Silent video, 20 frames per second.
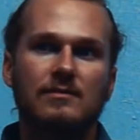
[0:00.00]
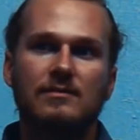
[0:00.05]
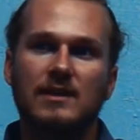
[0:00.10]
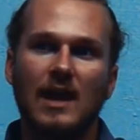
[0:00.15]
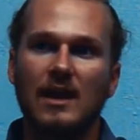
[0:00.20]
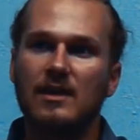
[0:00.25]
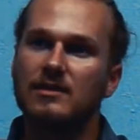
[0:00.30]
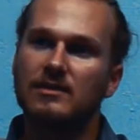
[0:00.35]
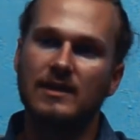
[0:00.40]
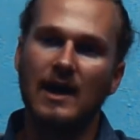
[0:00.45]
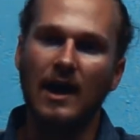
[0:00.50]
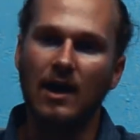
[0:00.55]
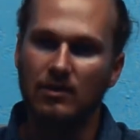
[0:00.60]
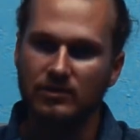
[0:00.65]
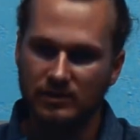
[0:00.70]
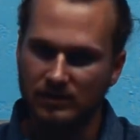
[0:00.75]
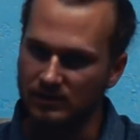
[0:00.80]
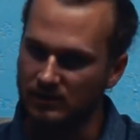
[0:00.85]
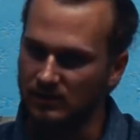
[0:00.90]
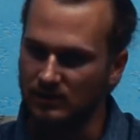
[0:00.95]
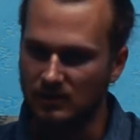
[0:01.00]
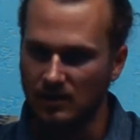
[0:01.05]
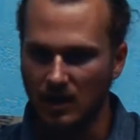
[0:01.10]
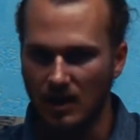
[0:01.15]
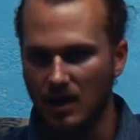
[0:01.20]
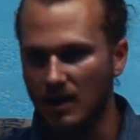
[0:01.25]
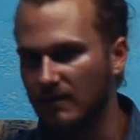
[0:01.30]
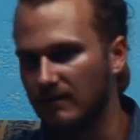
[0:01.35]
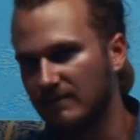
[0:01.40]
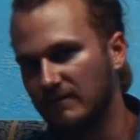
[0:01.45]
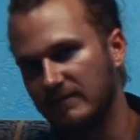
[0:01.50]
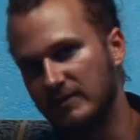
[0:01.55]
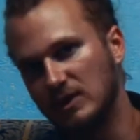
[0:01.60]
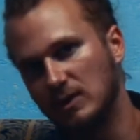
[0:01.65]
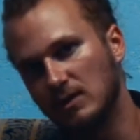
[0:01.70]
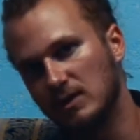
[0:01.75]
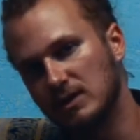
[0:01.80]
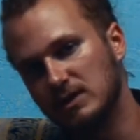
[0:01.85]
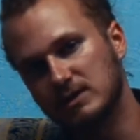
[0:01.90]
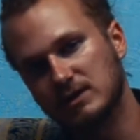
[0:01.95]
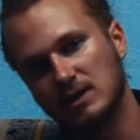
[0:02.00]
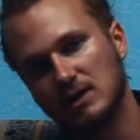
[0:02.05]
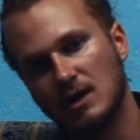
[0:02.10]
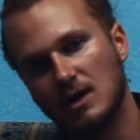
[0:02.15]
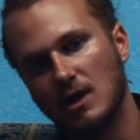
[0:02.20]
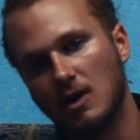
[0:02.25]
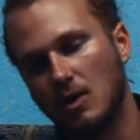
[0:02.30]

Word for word: 10,000 um, viewers,